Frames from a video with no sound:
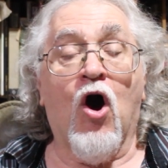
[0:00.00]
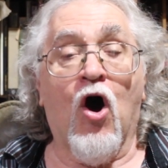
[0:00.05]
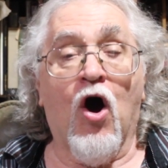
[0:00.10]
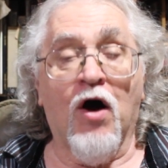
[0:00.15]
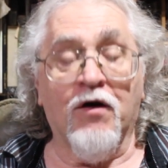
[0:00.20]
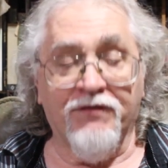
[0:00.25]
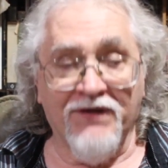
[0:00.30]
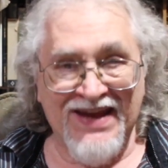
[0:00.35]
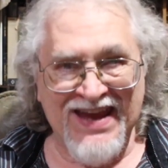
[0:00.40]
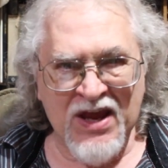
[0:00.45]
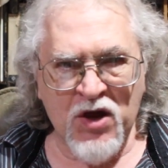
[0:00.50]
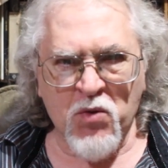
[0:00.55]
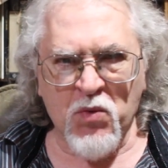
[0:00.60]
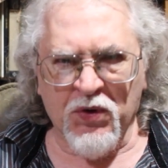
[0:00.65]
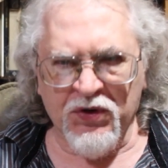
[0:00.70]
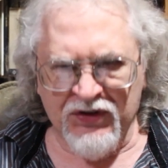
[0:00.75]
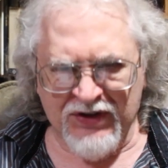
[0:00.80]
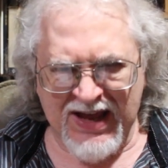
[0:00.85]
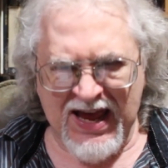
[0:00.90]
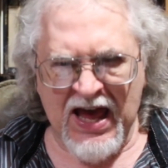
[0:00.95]
of
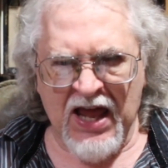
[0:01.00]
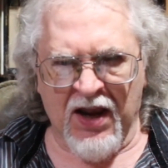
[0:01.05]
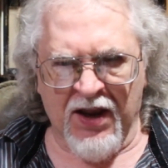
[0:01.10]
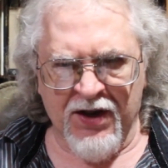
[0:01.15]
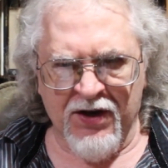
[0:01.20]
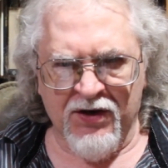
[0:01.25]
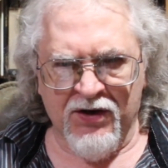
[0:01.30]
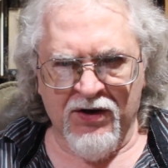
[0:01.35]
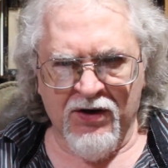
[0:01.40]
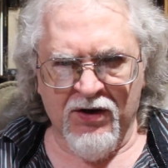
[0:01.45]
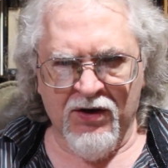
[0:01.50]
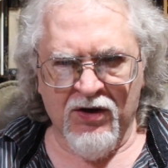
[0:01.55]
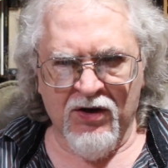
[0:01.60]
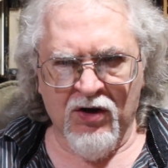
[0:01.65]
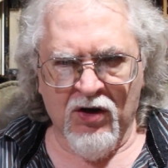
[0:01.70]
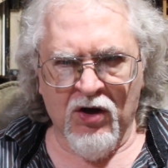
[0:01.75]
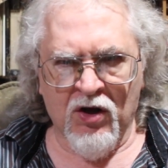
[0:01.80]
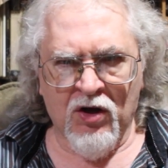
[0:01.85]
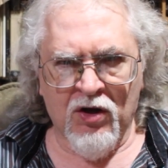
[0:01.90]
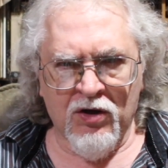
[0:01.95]
equal talent,
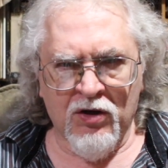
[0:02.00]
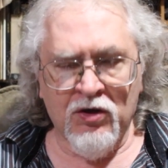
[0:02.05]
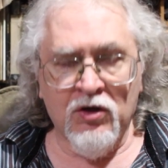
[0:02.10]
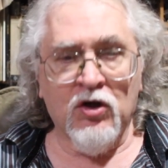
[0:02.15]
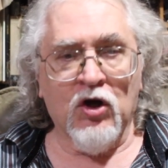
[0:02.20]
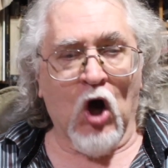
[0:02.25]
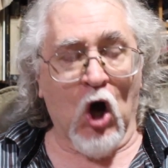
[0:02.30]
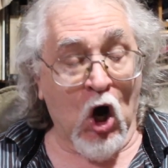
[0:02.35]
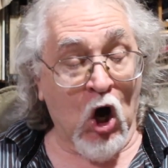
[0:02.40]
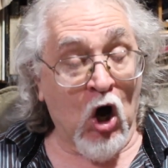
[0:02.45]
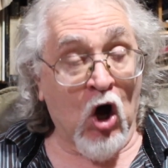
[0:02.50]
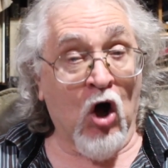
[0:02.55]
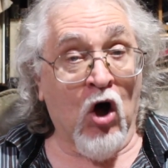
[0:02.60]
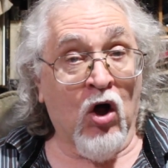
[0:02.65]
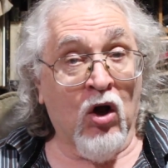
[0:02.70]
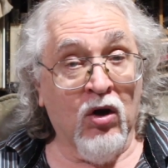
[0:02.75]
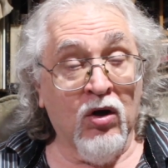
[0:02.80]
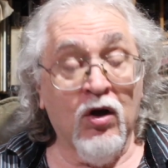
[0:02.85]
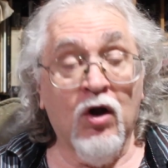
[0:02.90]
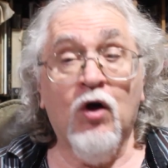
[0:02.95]

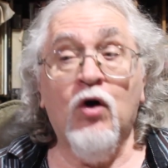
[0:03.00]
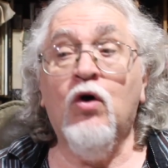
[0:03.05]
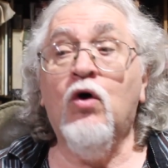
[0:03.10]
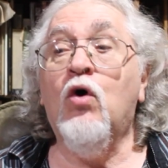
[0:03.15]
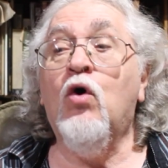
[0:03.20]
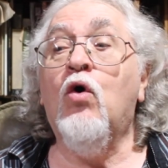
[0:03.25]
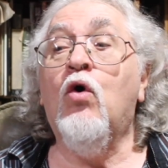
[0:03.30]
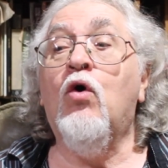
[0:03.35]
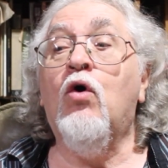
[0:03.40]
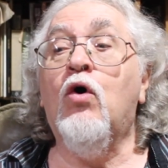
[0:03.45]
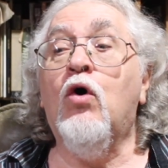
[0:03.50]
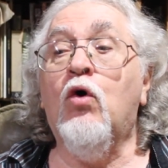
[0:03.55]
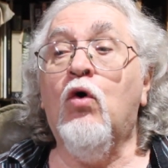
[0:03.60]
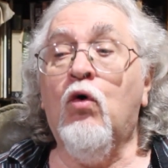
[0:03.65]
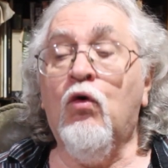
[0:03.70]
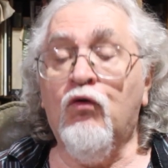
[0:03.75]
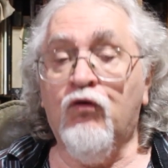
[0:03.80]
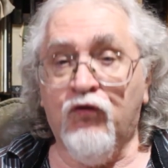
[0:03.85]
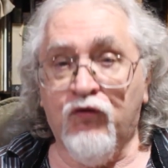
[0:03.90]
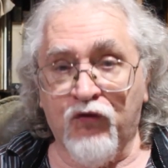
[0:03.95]
all
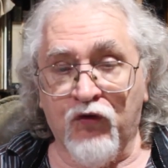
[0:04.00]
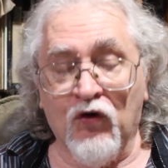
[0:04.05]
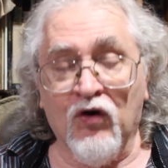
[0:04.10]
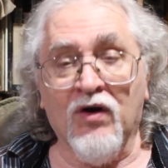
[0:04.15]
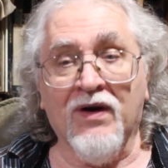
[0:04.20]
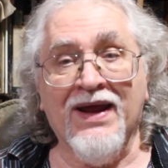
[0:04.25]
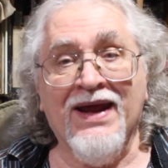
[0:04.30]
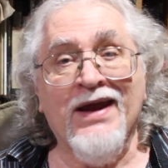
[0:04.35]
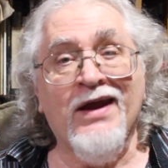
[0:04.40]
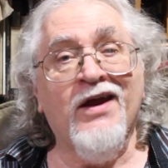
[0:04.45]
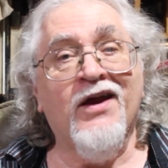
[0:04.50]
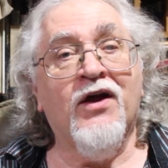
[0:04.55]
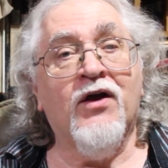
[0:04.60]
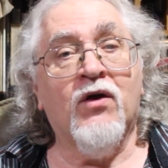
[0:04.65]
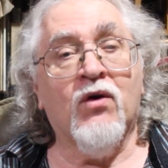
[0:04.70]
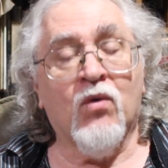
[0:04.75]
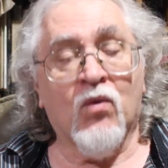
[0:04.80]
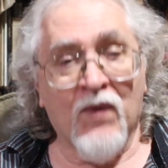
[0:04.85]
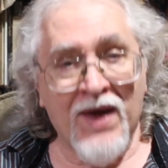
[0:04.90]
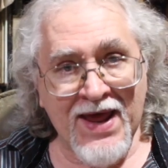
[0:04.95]
fully
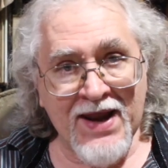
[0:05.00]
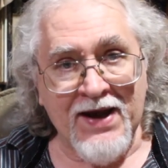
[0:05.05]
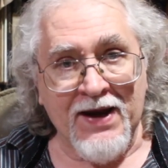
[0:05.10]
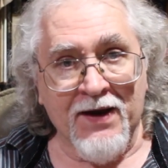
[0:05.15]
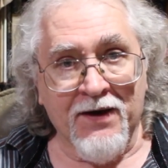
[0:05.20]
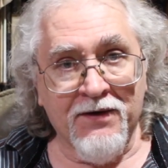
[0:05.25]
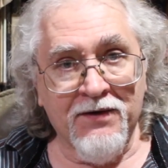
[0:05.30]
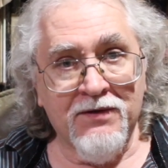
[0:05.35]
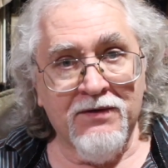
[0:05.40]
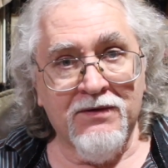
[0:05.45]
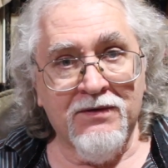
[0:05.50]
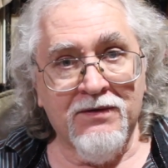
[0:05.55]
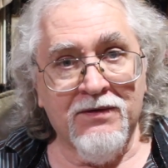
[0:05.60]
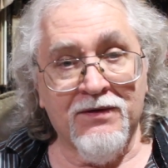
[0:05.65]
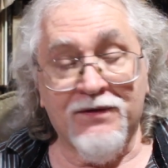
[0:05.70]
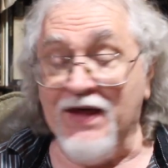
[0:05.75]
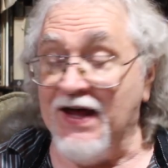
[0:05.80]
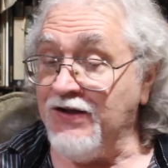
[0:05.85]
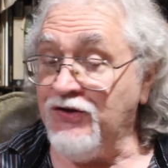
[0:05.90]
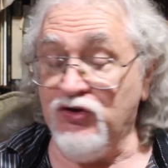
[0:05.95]
ready.
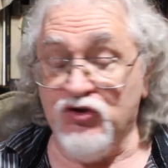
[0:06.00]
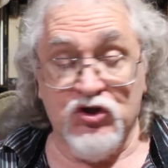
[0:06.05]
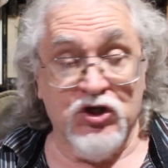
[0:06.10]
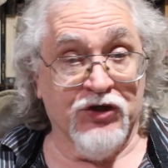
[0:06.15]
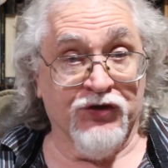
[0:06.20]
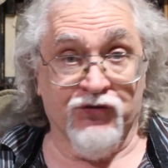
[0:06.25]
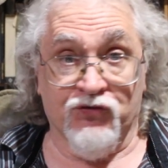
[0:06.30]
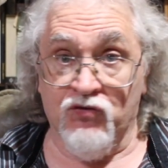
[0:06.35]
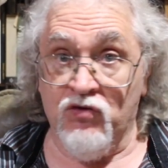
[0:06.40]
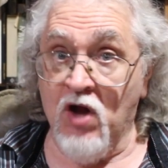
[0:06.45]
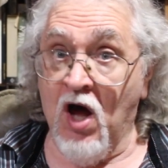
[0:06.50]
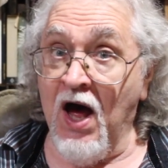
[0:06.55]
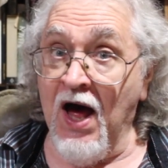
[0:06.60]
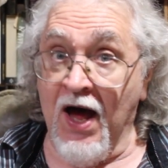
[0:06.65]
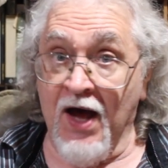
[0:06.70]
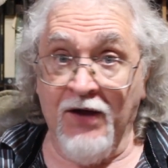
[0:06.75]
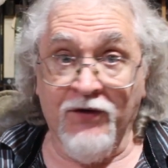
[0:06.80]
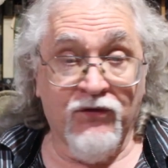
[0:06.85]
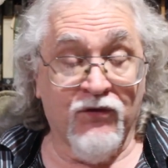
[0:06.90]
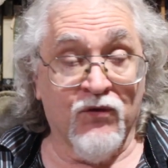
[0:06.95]
That's just
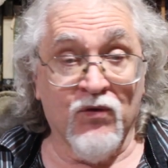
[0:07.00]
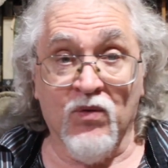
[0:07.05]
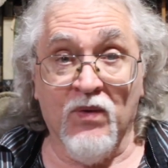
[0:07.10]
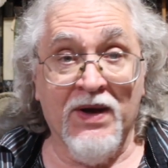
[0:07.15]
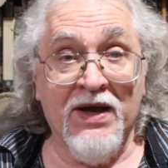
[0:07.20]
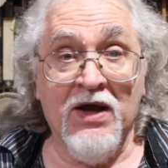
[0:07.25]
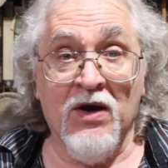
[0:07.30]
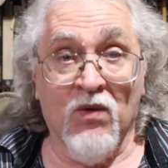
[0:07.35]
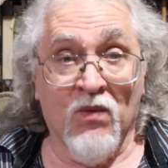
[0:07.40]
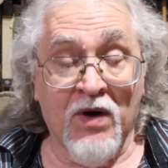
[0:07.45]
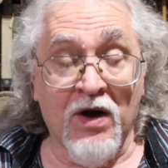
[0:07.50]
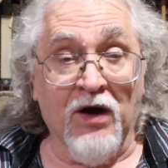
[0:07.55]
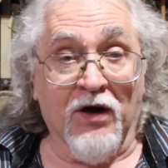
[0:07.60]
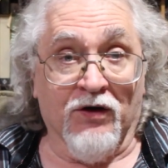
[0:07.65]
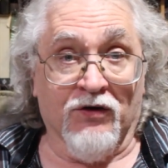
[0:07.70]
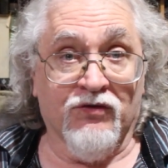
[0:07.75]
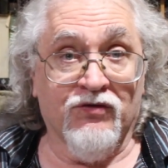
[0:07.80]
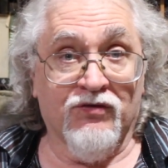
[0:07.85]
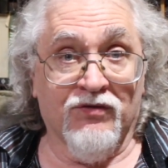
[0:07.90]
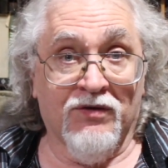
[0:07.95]
not the way it
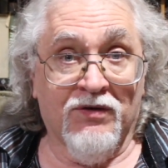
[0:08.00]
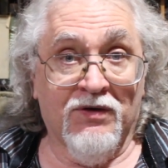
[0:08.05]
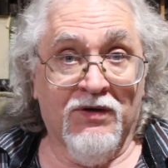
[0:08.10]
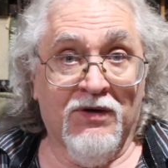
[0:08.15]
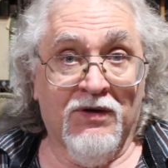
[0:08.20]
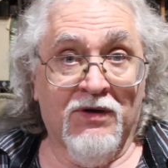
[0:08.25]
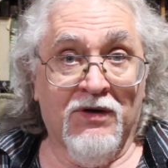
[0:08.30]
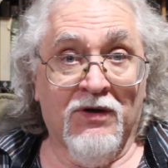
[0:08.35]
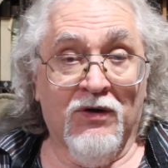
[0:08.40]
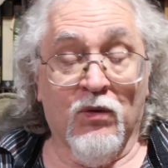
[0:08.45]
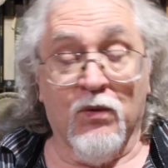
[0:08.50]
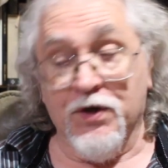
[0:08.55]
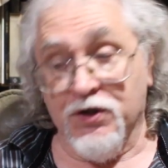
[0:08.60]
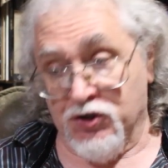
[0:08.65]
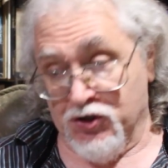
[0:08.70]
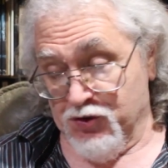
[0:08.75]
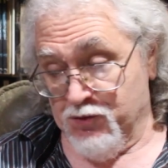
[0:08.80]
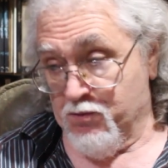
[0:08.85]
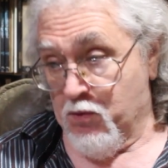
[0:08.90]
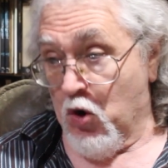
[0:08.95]
works,
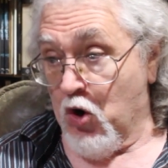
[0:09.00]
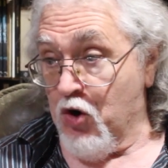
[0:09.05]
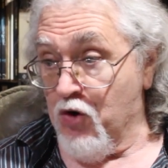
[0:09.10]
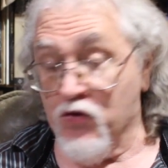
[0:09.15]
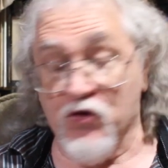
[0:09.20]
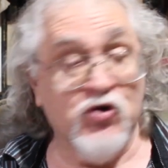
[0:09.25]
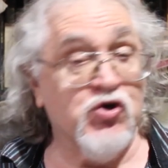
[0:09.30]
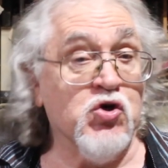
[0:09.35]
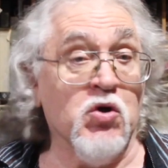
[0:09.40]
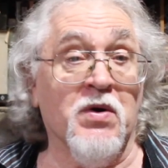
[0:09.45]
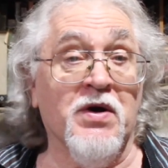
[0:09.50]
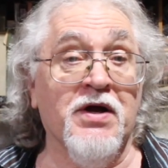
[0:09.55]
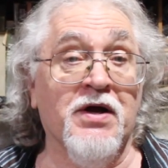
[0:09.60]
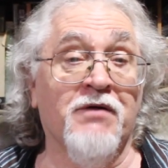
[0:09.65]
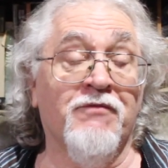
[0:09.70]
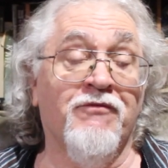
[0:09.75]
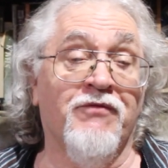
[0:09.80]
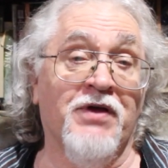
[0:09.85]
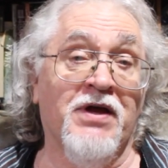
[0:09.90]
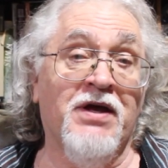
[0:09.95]
which is part of the joy
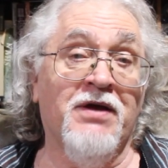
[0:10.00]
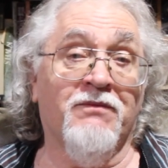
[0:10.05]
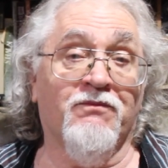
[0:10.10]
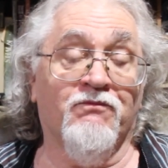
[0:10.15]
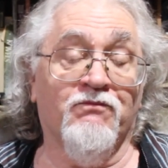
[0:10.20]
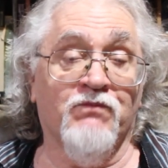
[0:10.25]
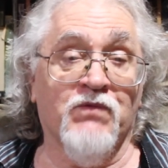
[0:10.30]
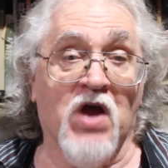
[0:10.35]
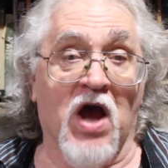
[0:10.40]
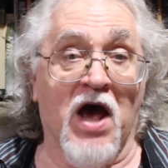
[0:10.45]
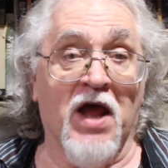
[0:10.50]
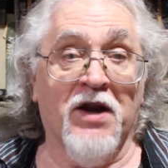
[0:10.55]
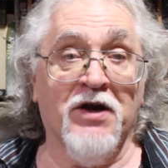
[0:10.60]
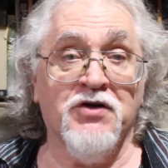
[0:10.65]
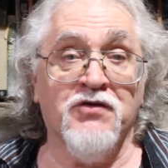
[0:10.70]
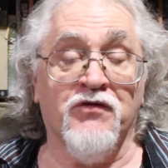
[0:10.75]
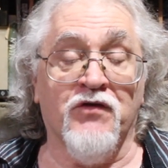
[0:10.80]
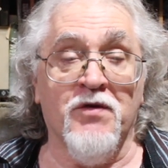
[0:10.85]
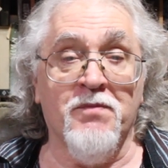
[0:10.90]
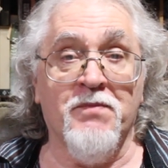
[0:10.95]
of the
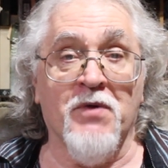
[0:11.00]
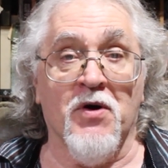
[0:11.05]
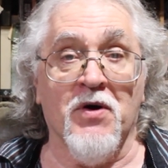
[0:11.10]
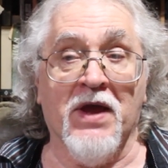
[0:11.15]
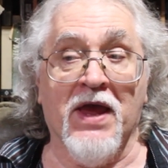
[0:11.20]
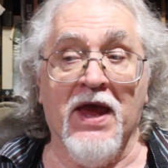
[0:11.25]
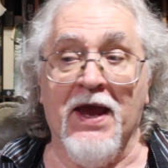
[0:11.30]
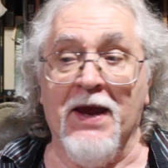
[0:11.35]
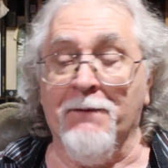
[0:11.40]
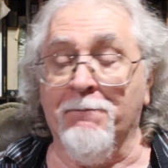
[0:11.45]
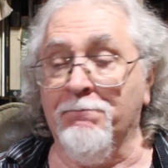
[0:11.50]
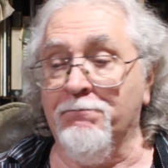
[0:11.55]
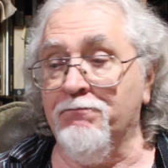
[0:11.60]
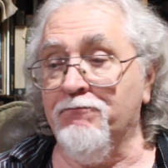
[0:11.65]
college football game.